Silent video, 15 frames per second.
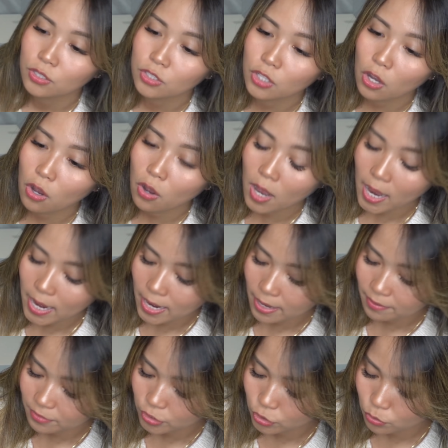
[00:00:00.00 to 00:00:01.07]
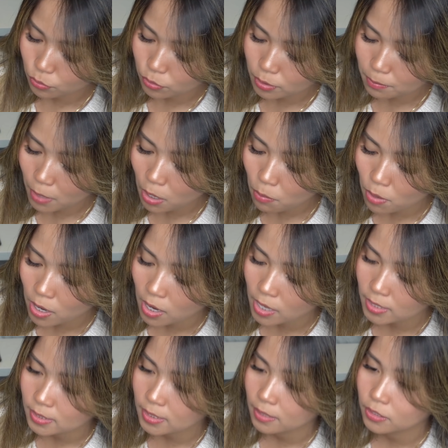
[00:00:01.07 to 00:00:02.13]
so I have 2 small
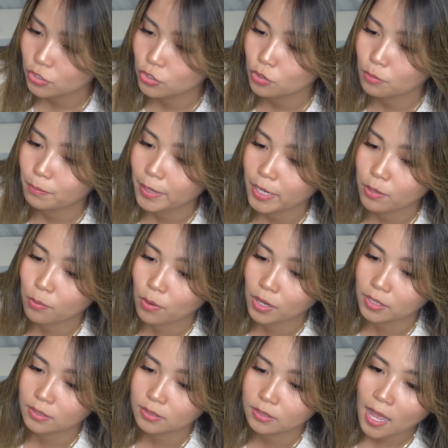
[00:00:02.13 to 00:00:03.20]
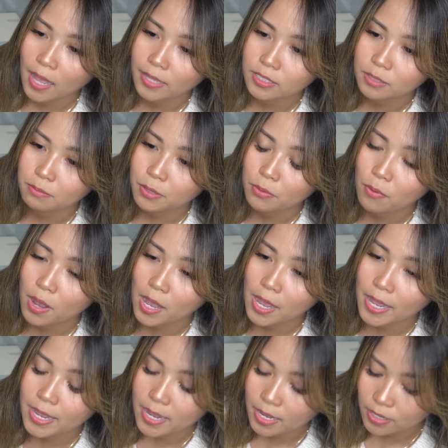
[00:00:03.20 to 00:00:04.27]
ones and 2 big ones. Ask me
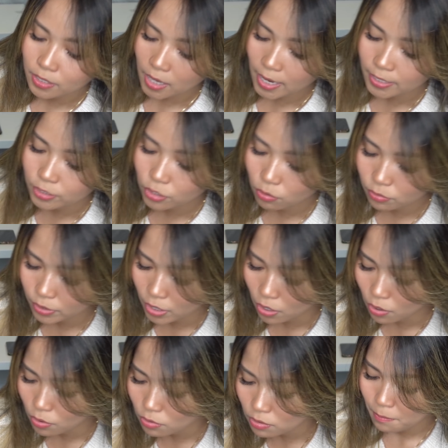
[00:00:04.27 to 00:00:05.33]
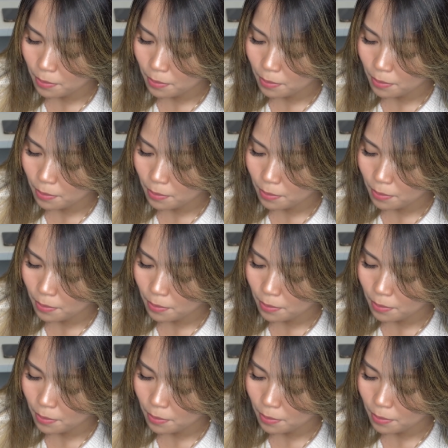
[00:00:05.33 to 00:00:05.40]
why, I don't know.